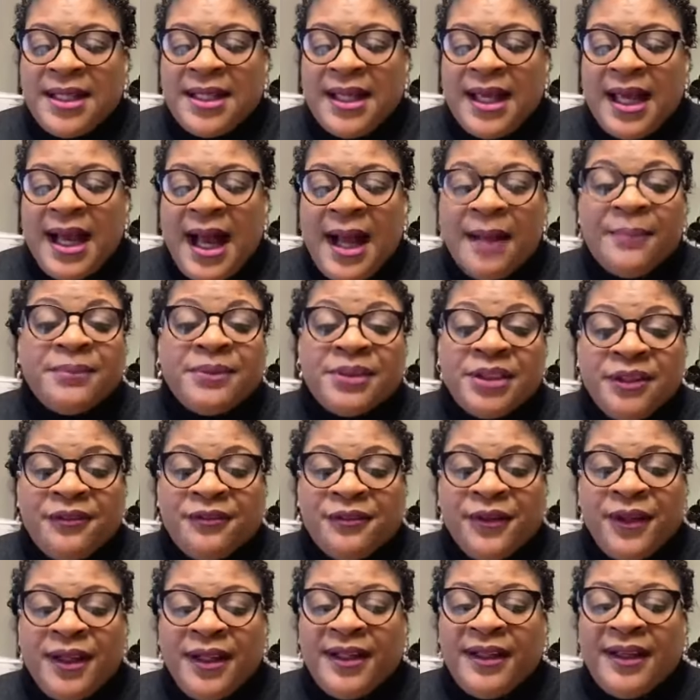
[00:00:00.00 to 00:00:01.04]
I'm
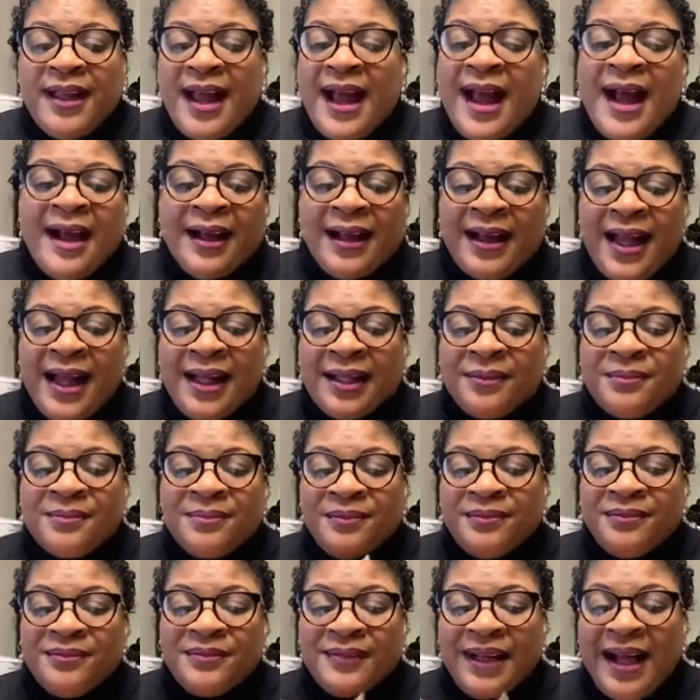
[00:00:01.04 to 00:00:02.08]
different. I got them.
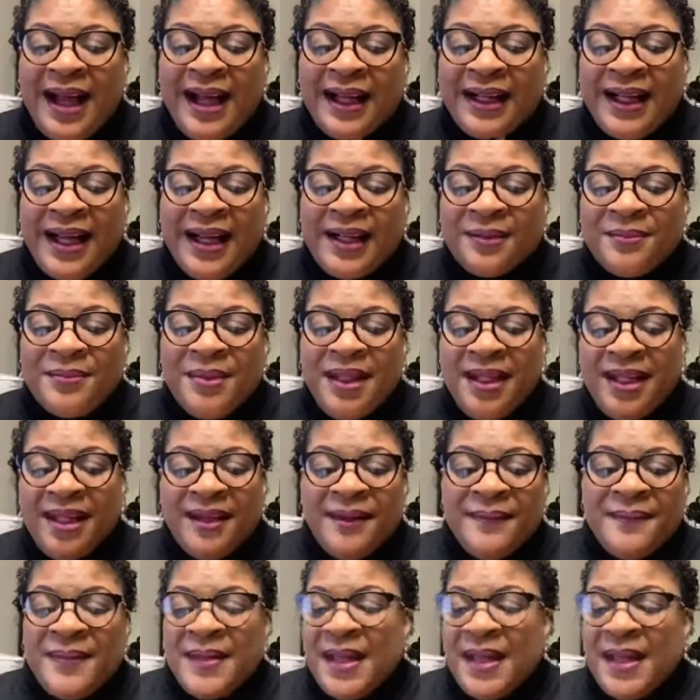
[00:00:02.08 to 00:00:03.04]
I got them here.